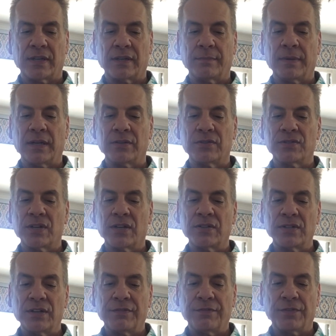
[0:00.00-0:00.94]
about
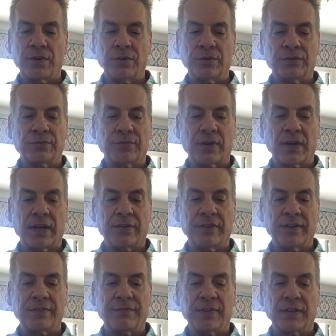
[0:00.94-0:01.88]
judging folks for how
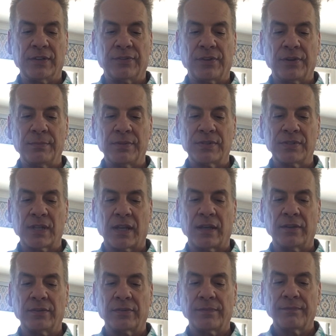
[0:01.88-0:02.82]
they fix their
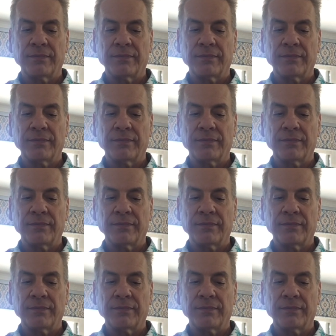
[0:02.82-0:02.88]
mistakes,